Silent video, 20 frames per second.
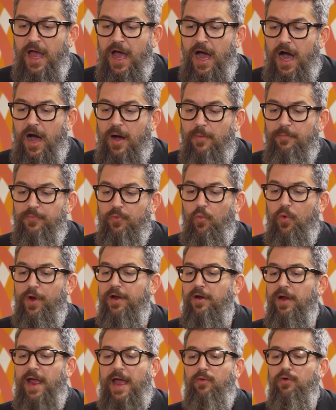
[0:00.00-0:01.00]

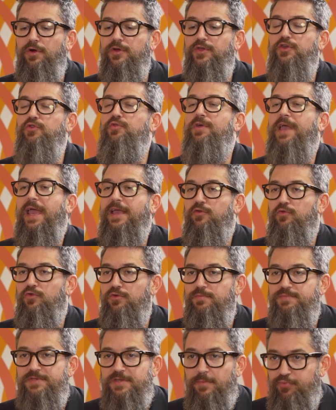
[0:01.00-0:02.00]
How are UK
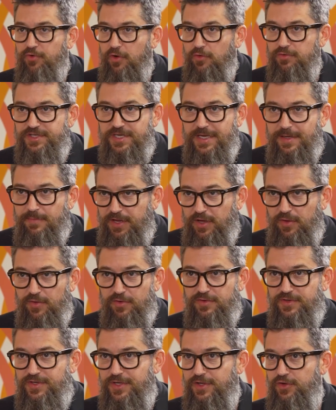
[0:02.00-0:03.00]
groups approaching
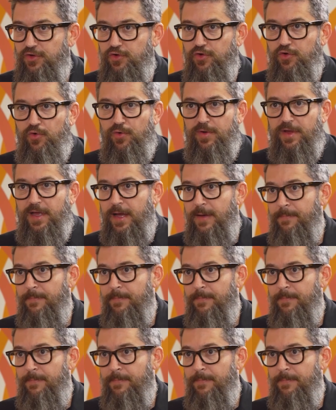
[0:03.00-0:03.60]
Pillar 2?